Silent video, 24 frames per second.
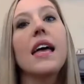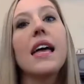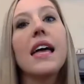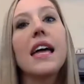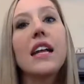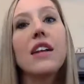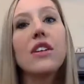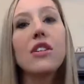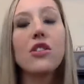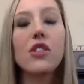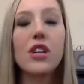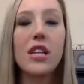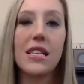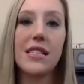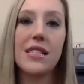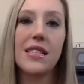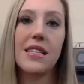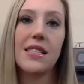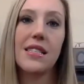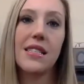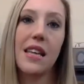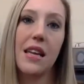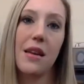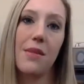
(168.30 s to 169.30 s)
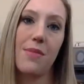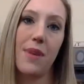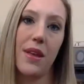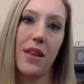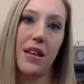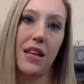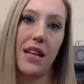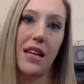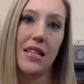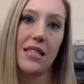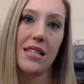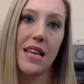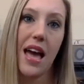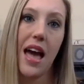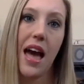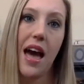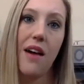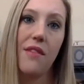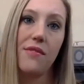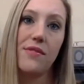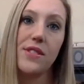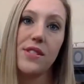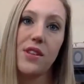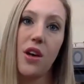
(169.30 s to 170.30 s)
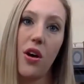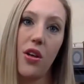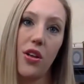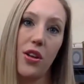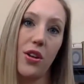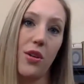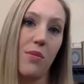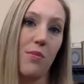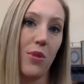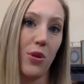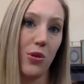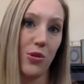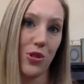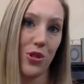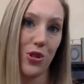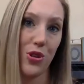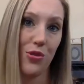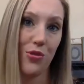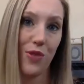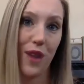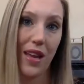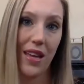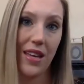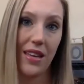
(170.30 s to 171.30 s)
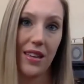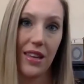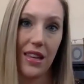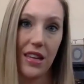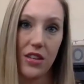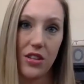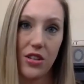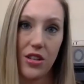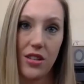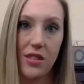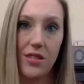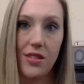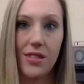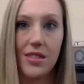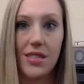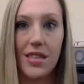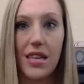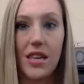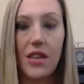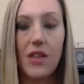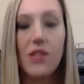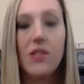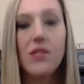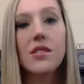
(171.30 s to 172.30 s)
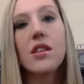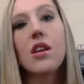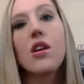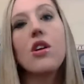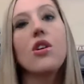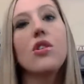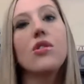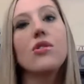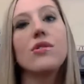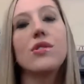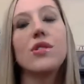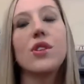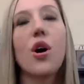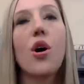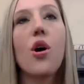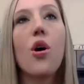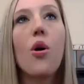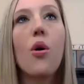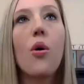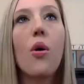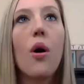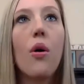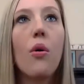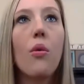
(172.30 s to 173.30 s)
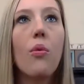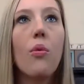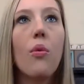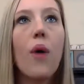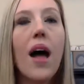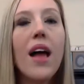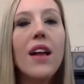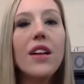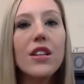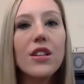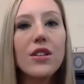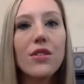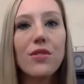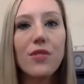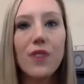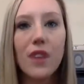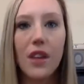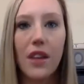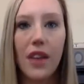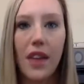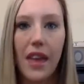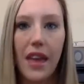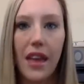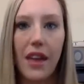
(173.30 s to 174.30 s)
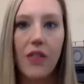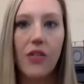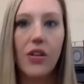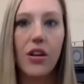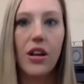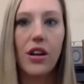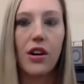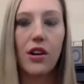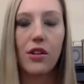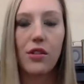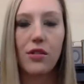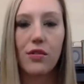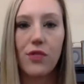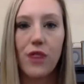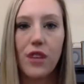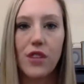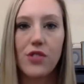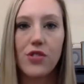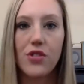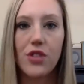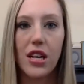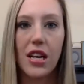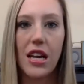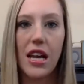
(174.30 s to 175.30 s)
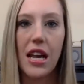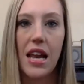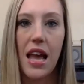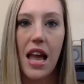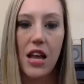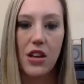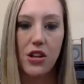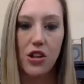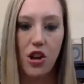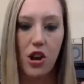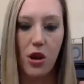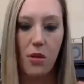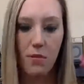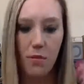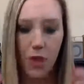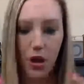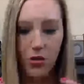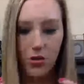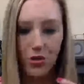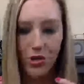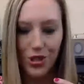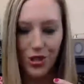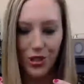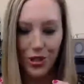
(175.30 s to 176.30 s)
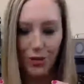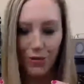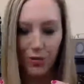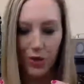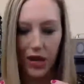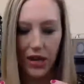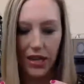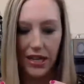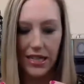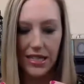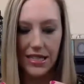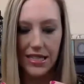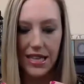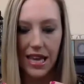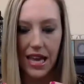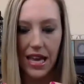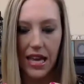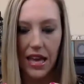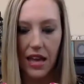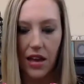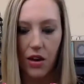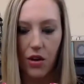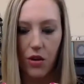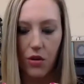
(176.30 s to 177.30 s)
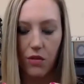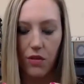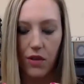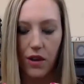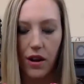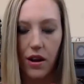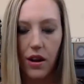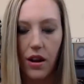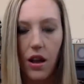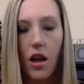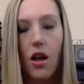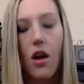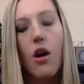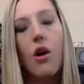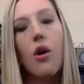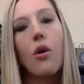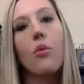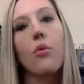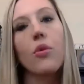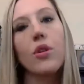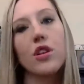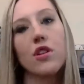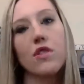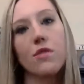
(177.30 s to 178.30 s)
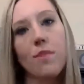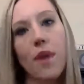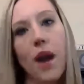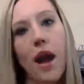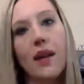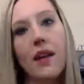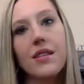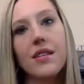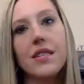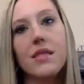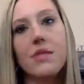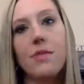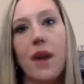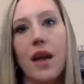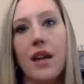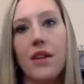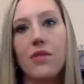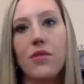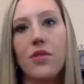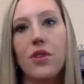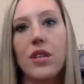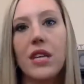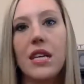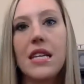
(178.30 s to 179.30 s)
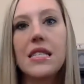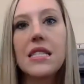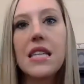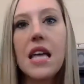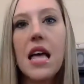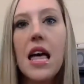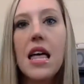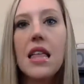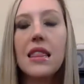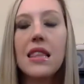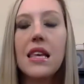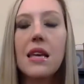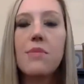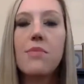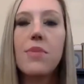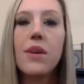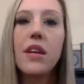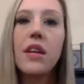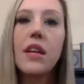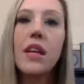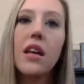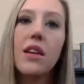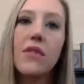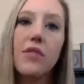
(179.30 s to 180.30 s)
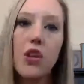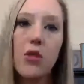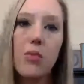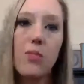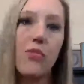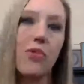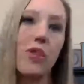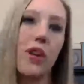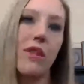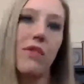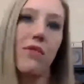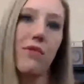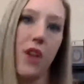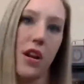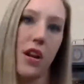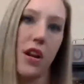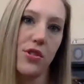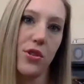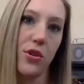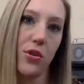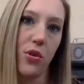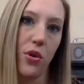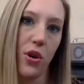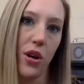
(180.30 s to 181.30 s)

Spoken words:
increases the ability to have solid emotional regulation skills. So when you feel angry or frustrated and your emotional brain is taking over, when you've practiced mindfulness, the ability of your prefrontal